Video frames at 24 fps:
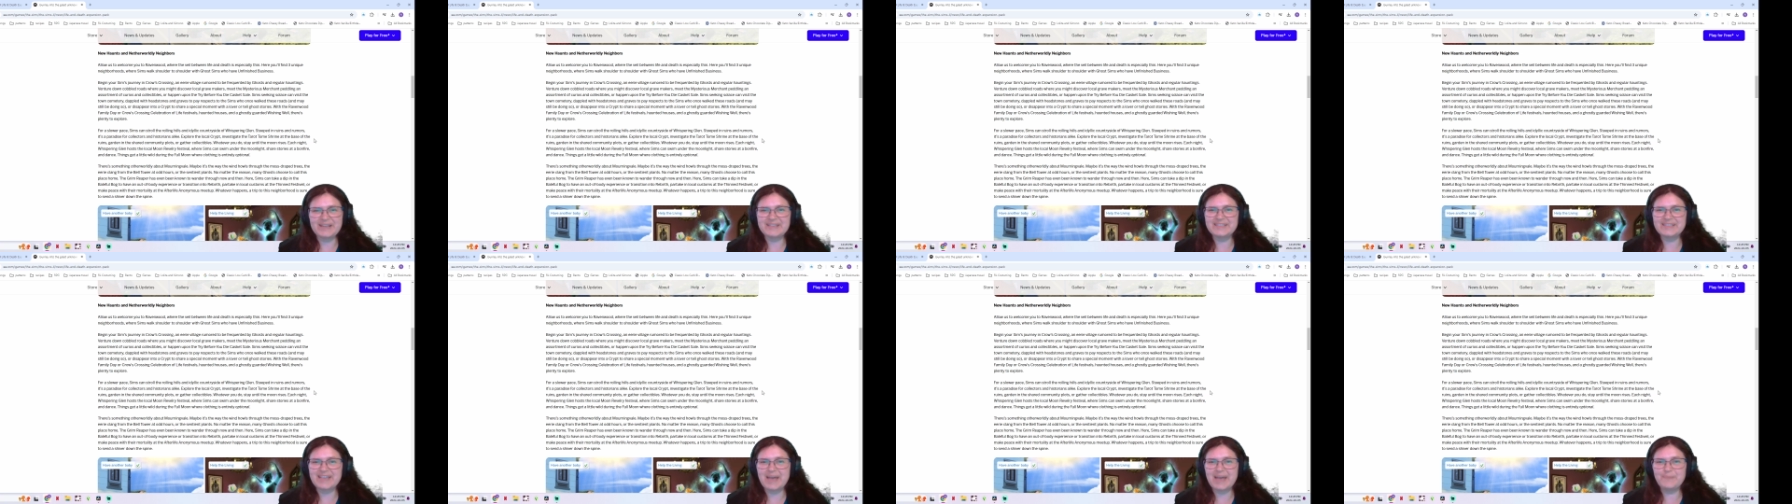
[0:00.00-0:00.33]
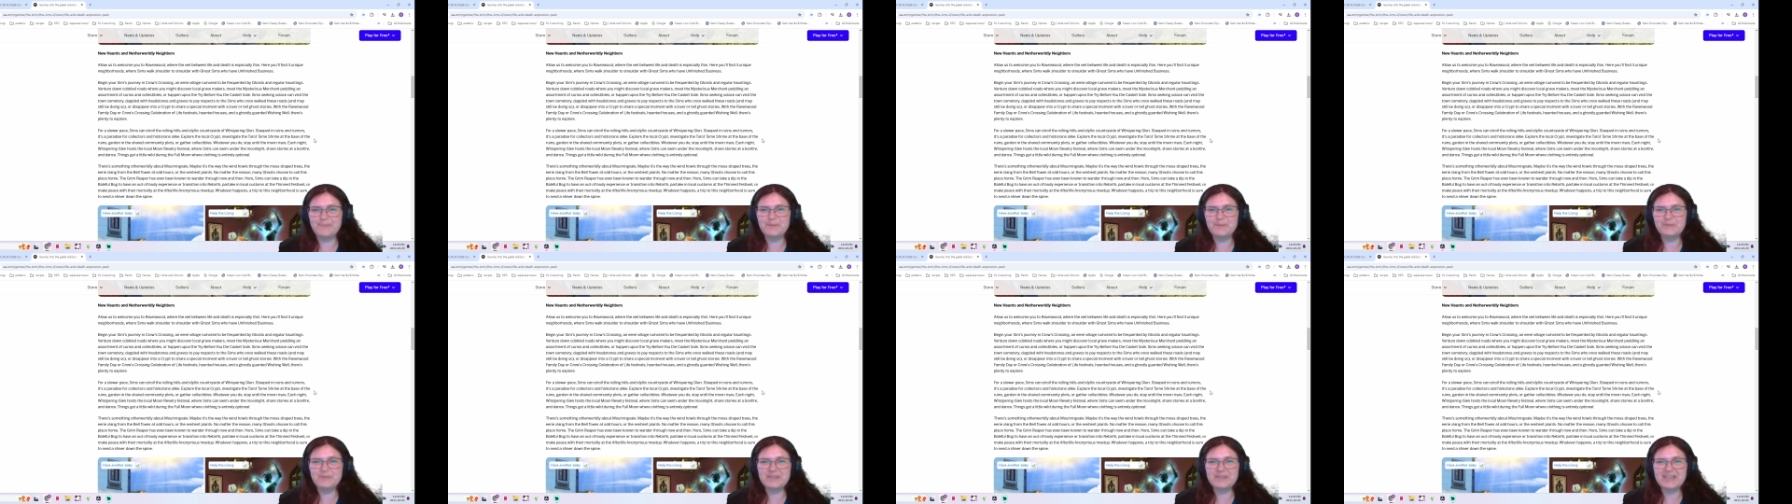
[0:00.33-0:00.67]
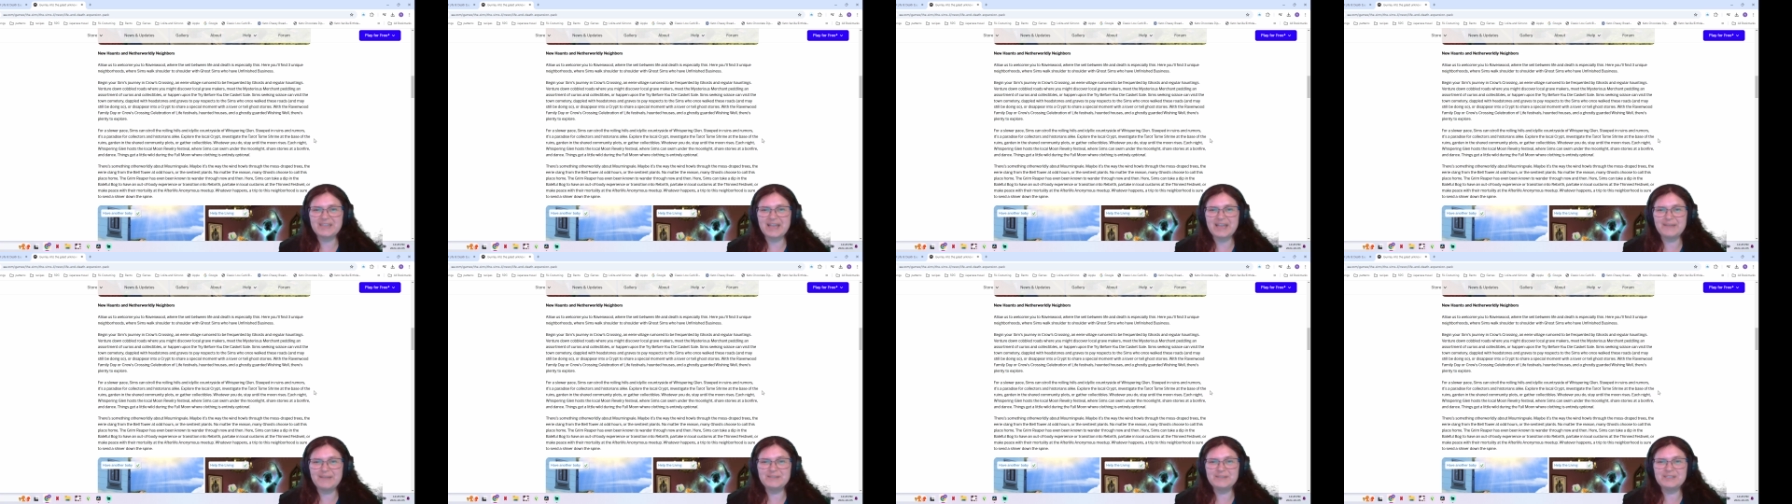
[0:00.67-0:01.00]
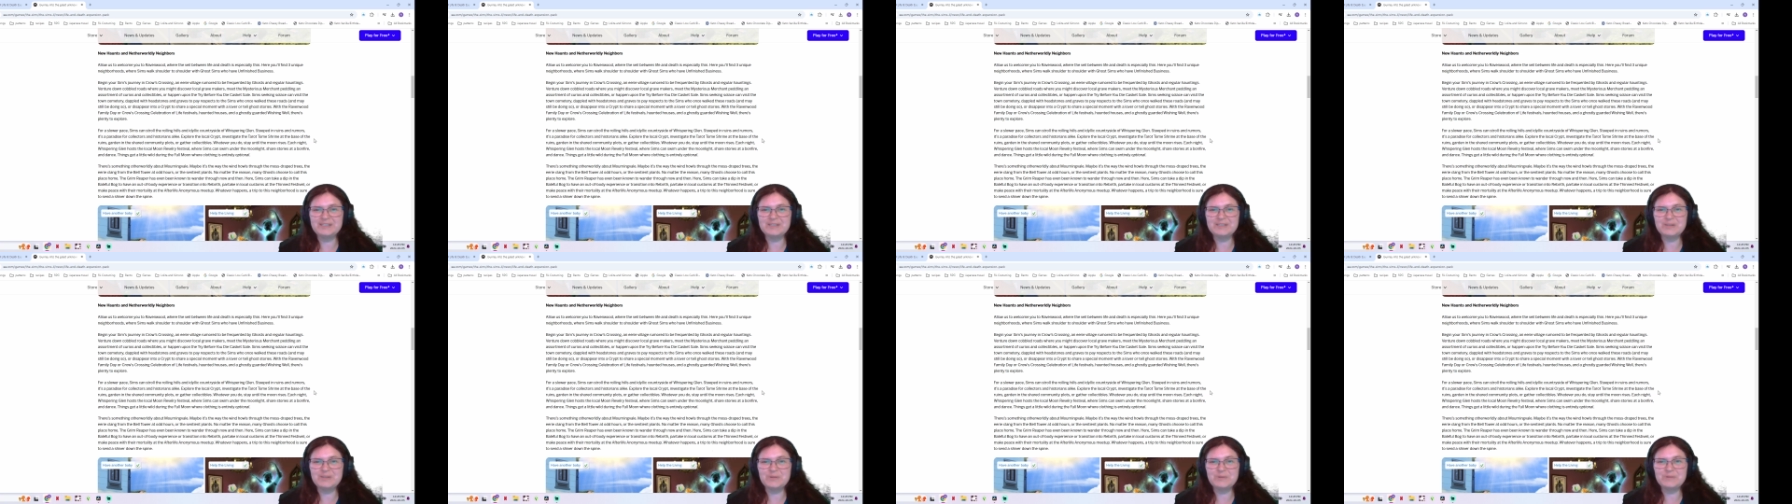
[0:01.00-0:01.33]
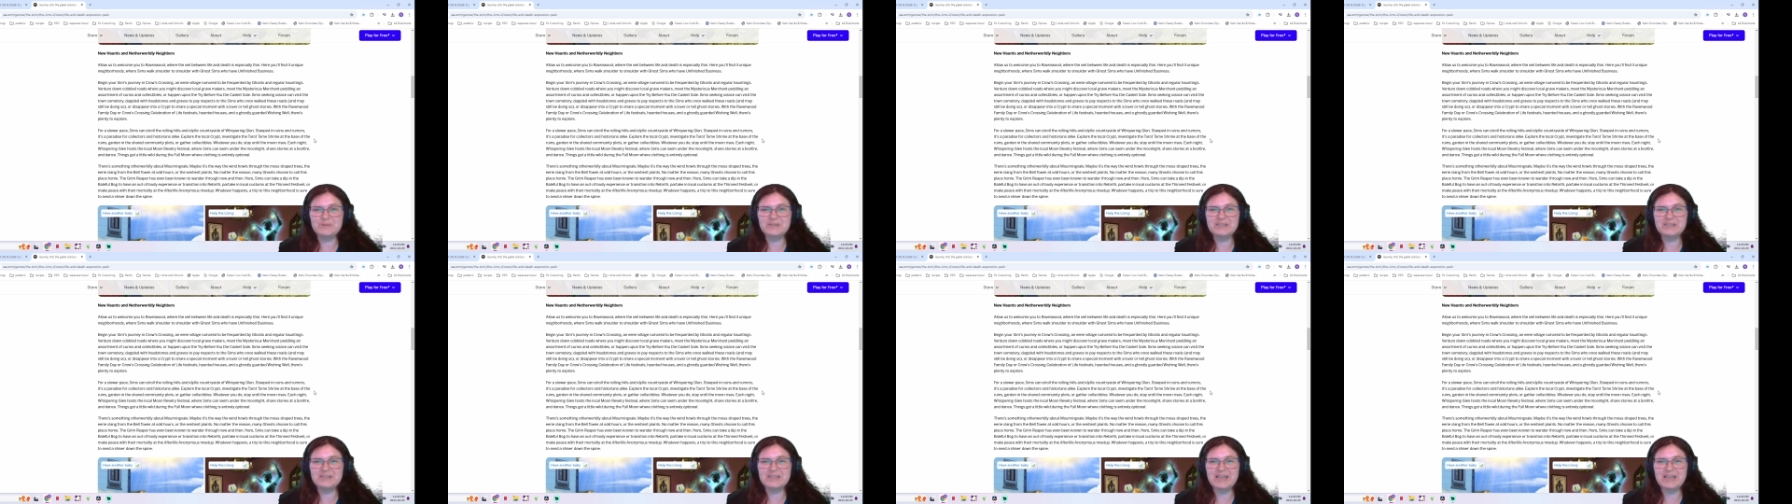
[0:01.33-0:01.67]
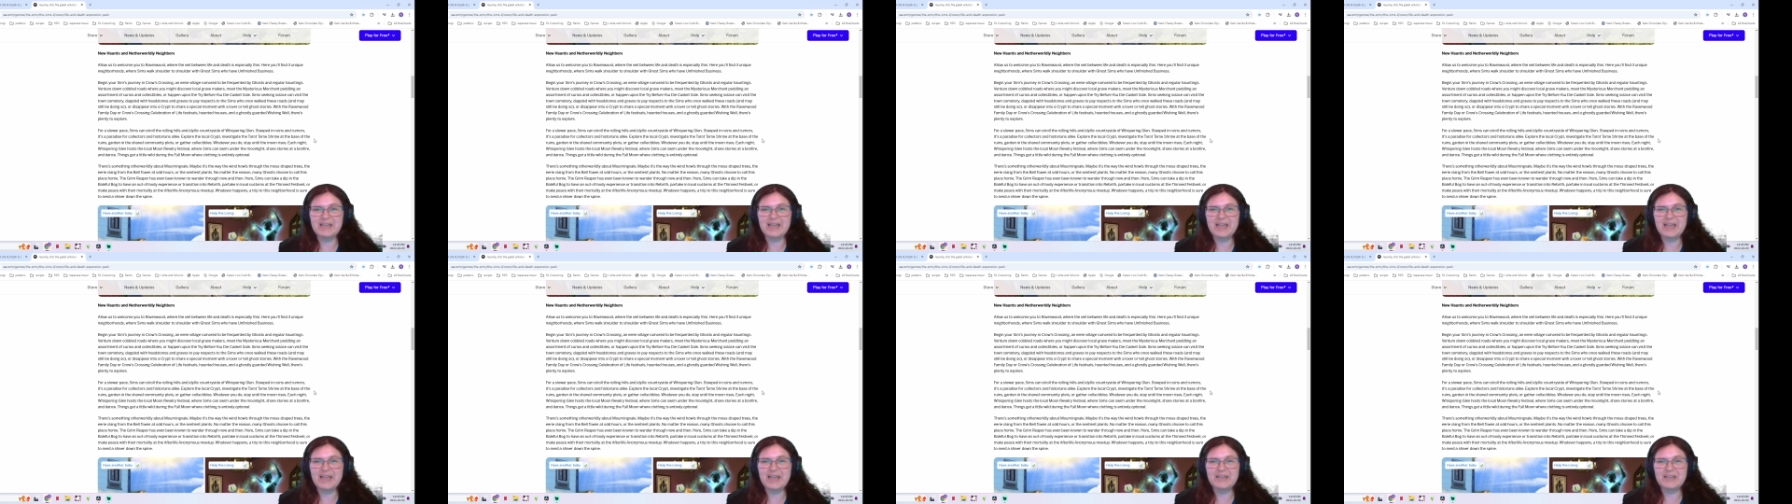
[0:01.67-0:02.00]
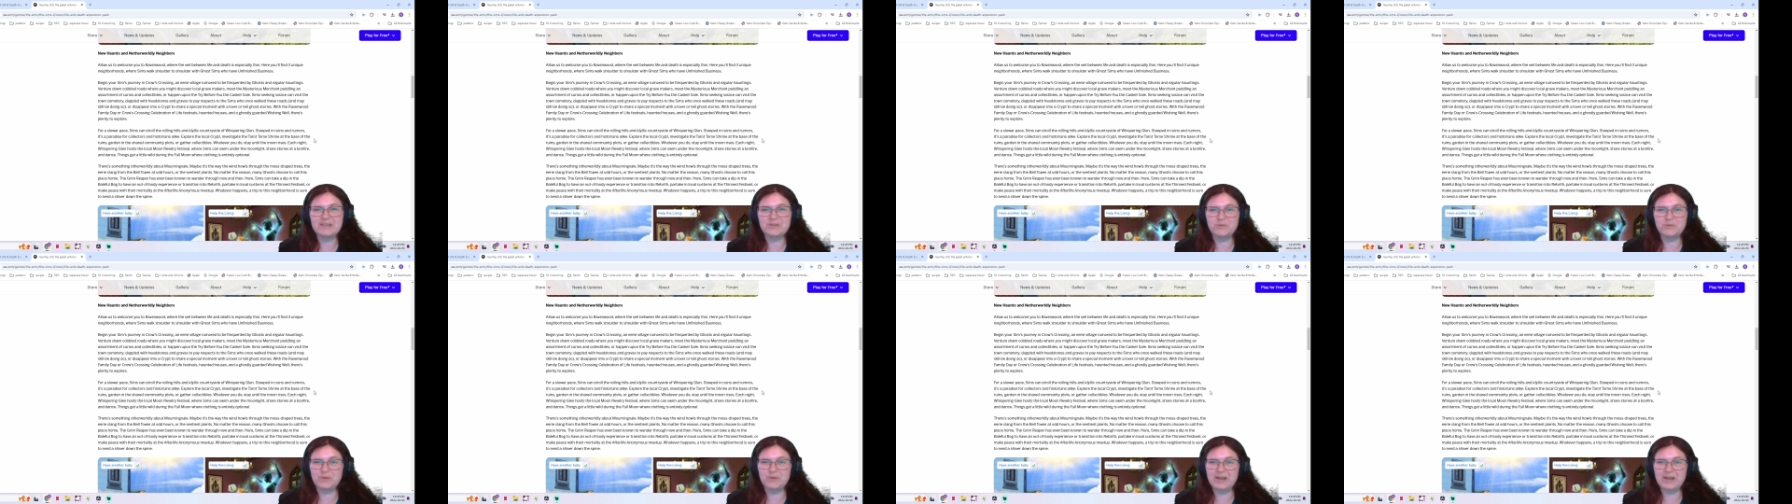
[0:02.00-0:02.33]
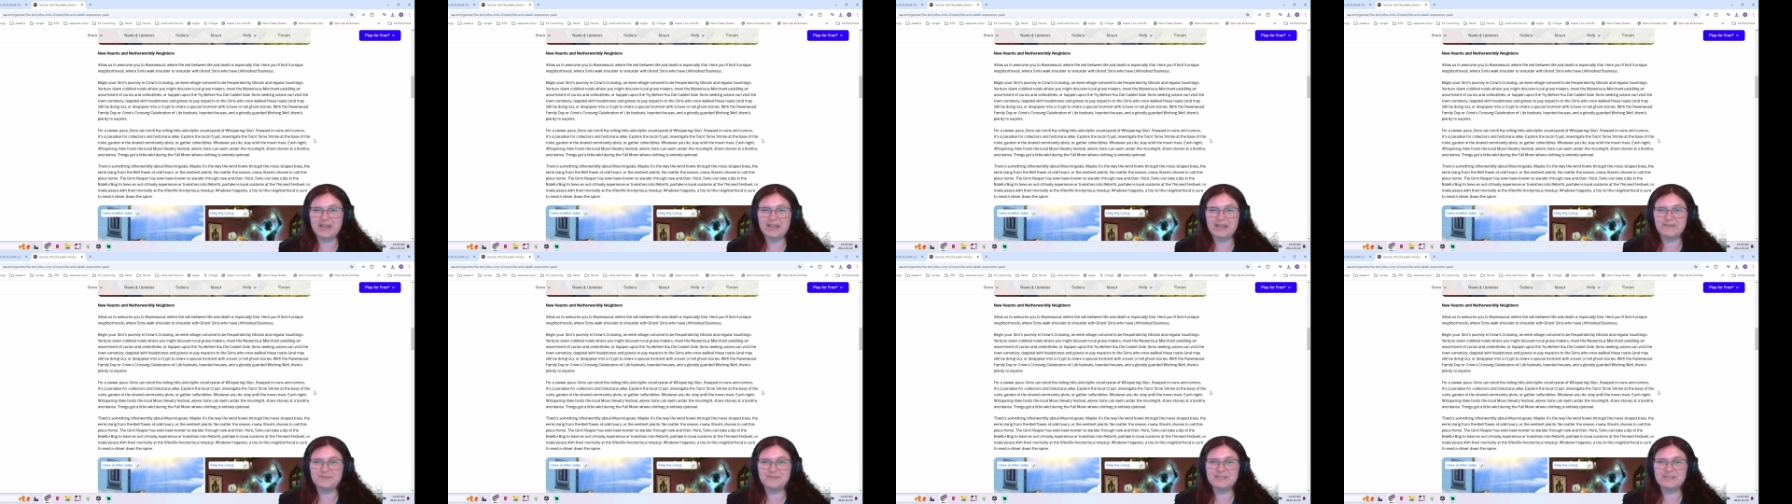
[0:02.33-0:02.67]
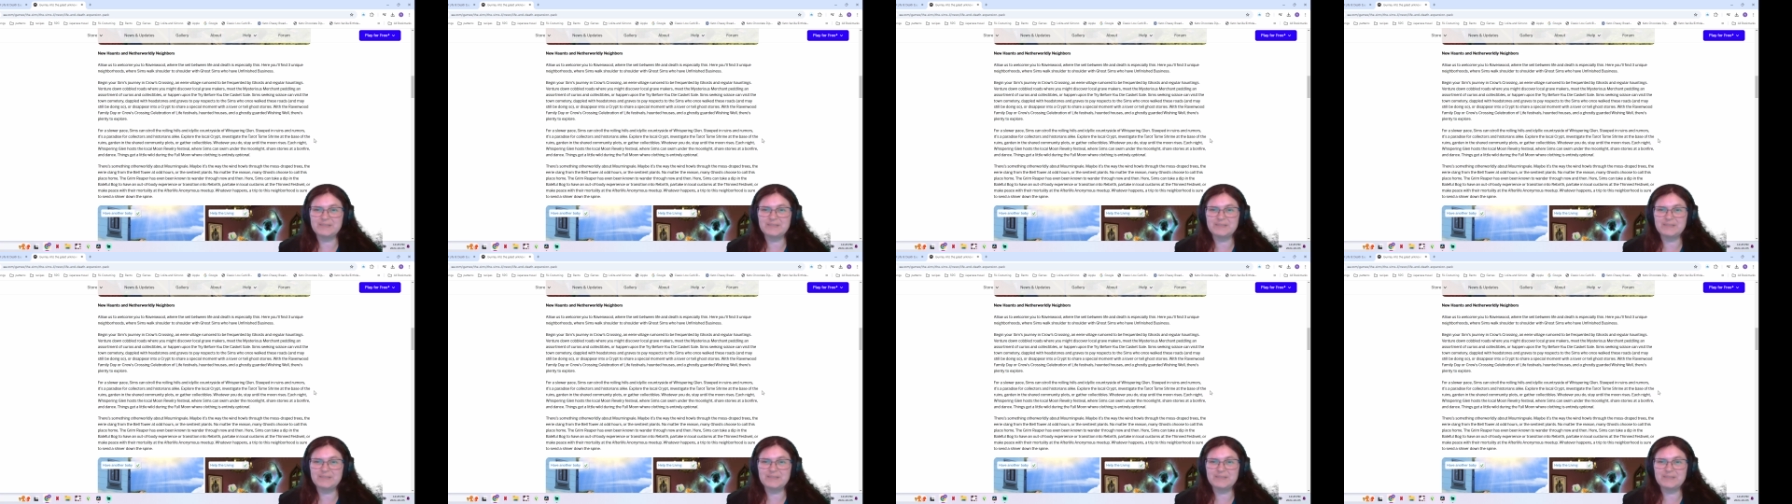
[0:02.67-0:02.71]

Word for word: dappled with headstones and graves,